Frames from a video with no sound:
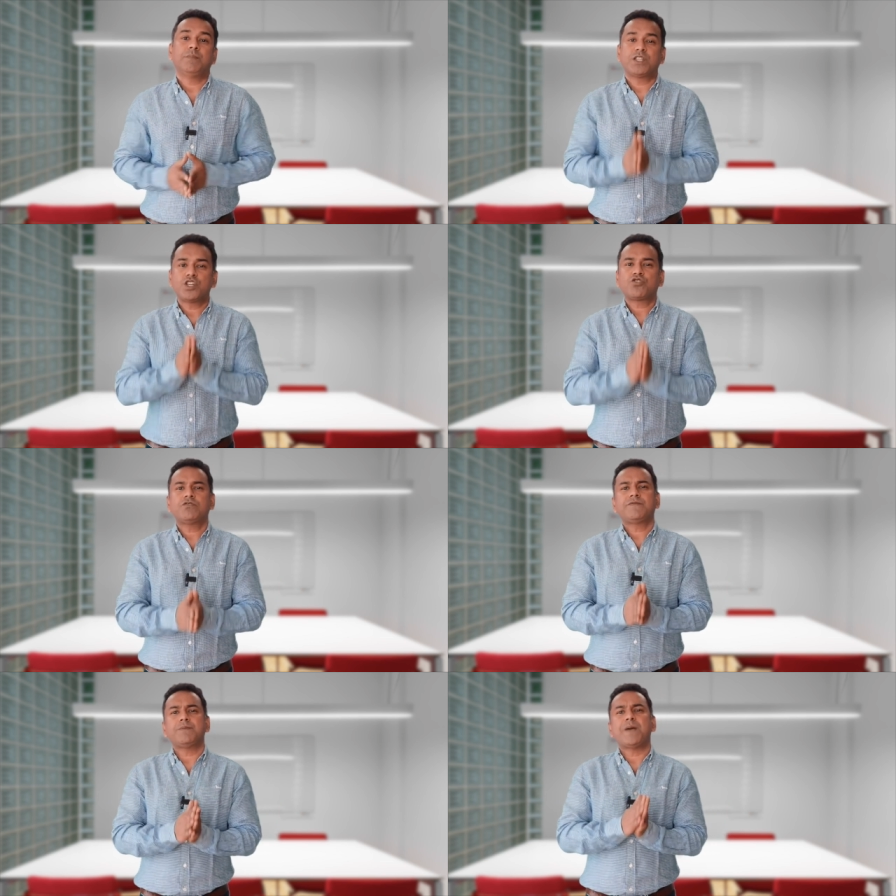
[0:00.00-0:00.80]
But the
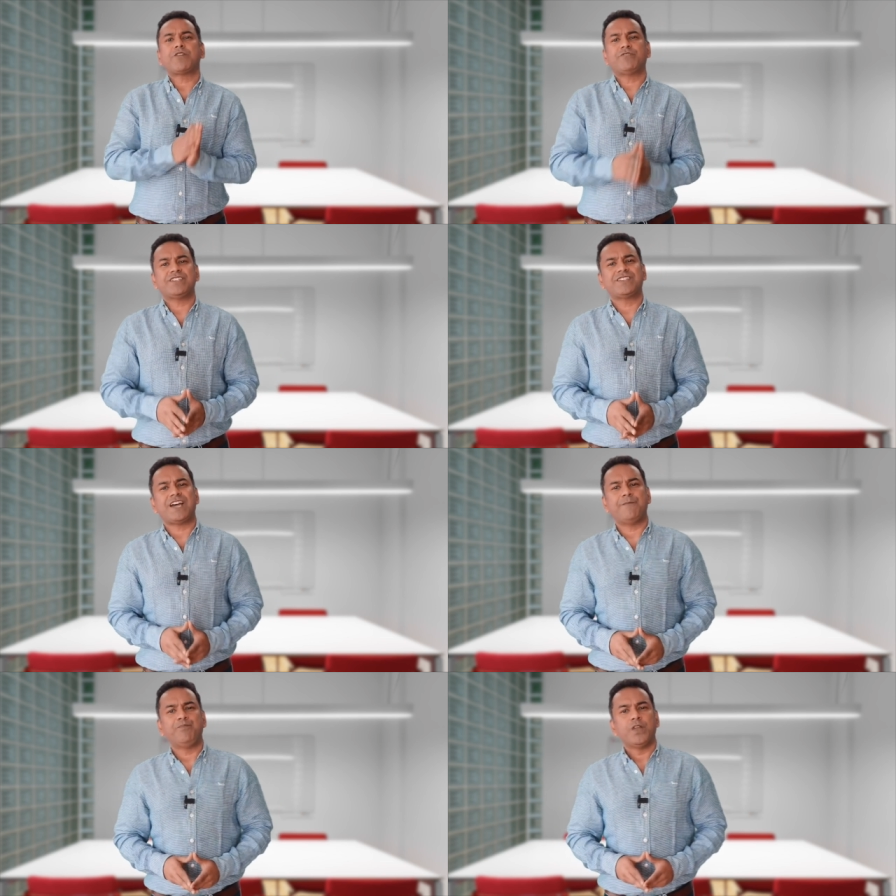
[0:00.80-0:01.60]
truth of the matter is
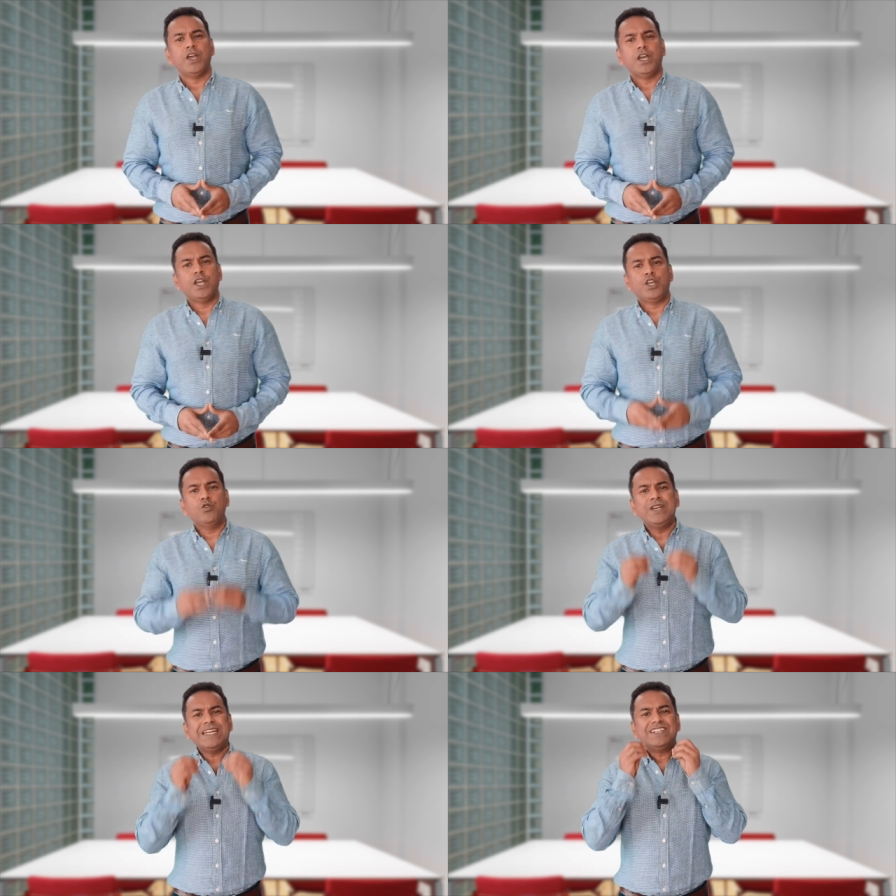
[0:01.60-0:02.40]
that uh,
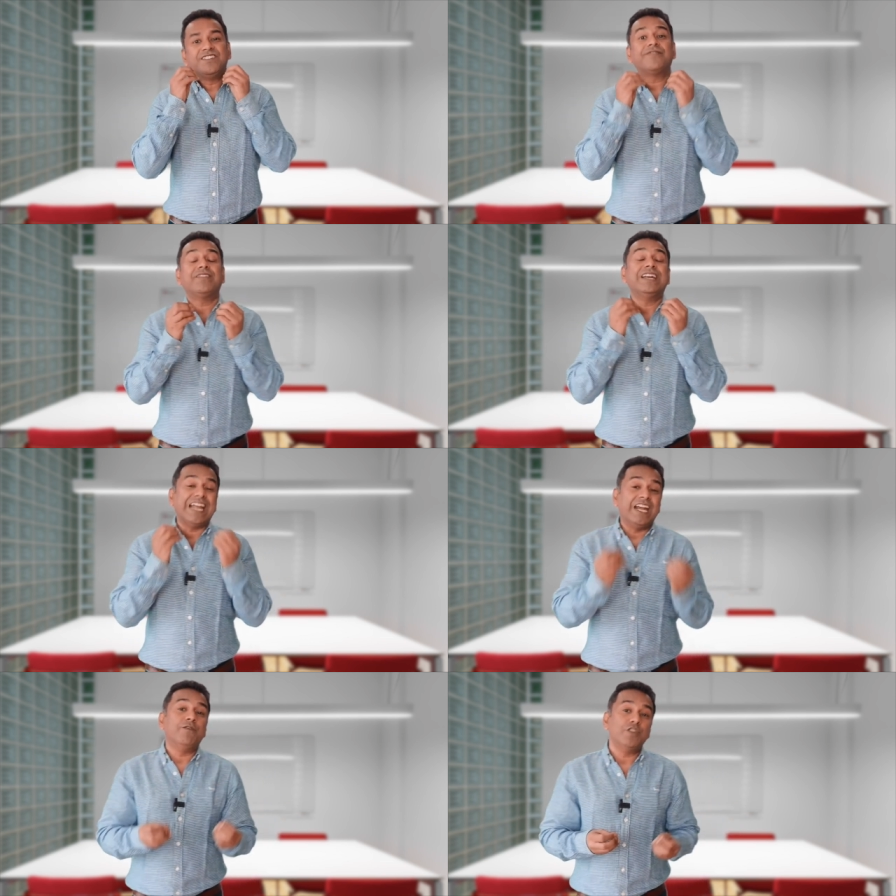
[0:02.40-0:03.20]
you need different
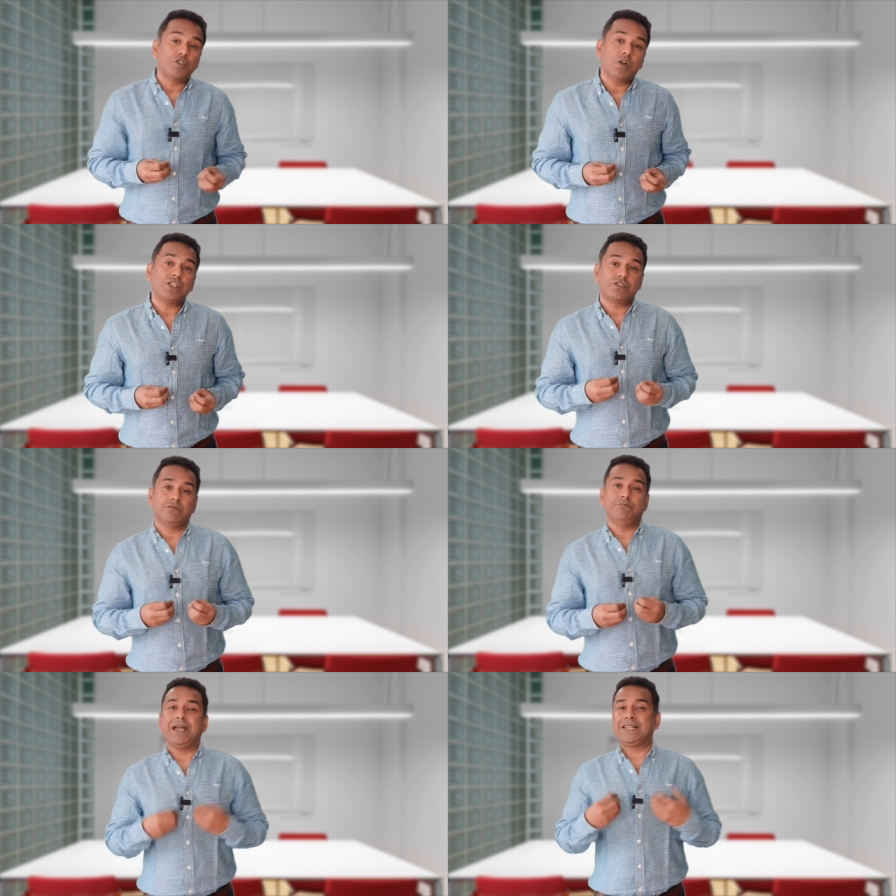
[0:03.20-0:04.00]
individuals
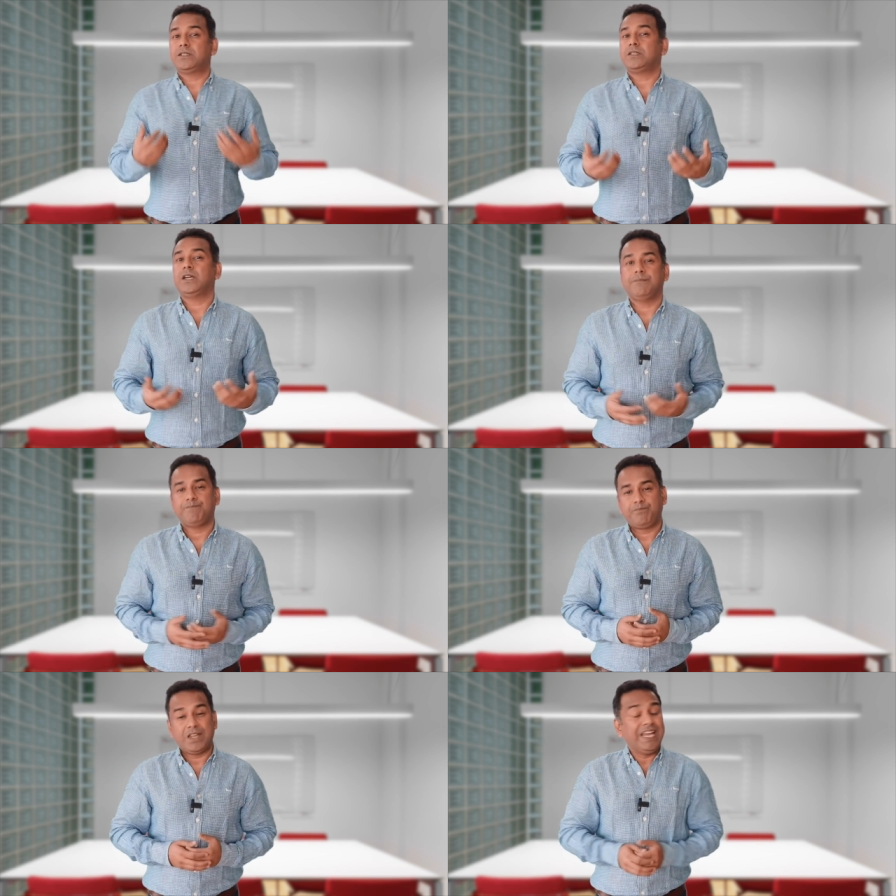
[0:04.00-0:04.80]
to make the team.
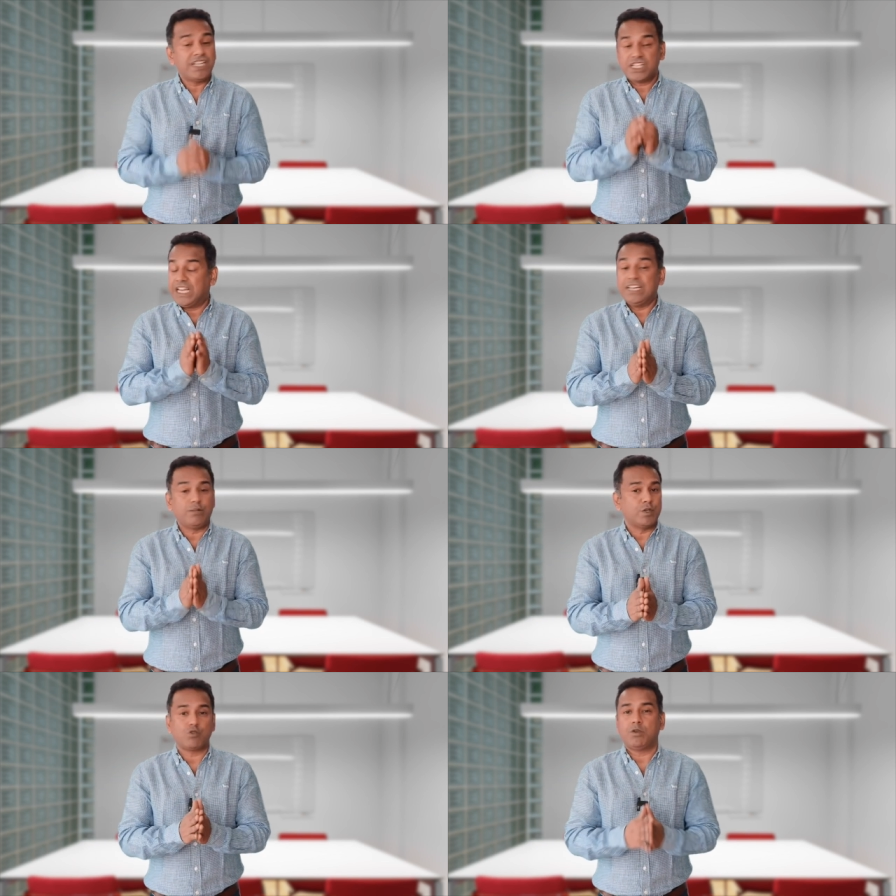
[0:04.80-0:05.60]
Each
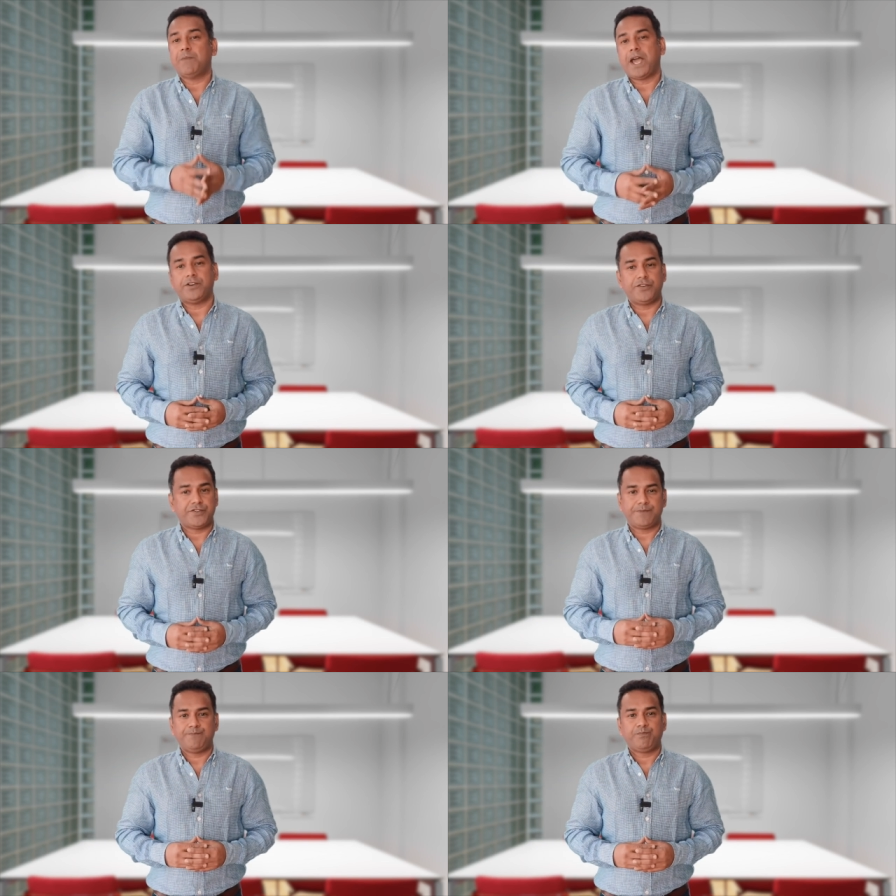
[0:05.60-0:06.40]
individual
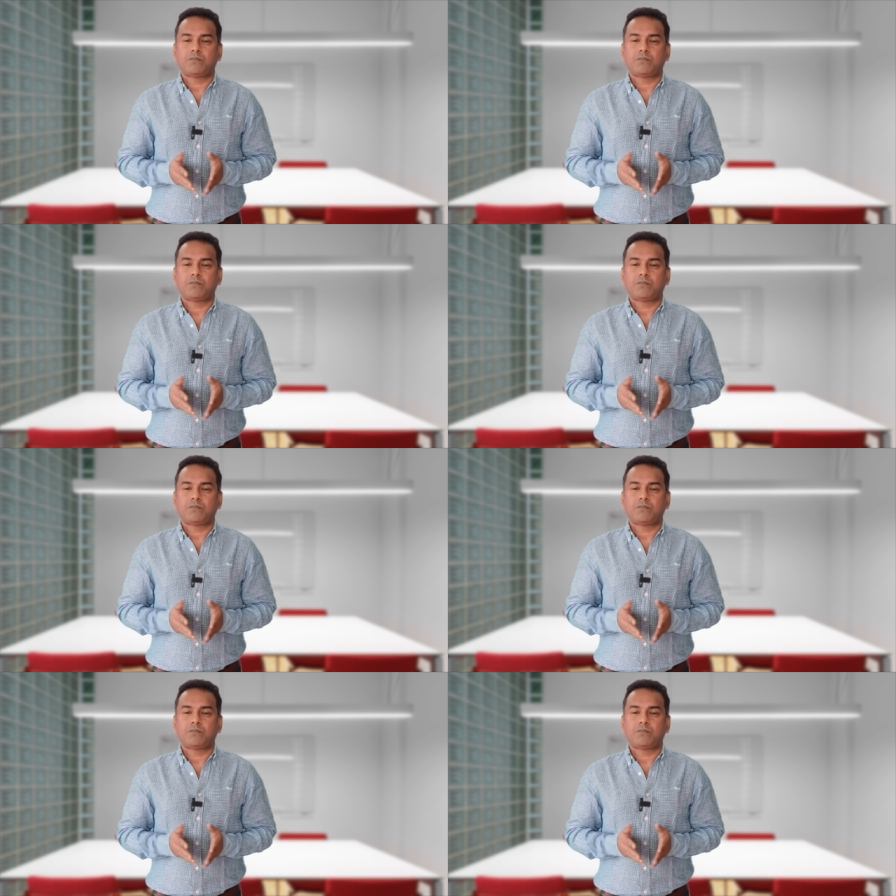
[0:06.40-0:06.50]
matters.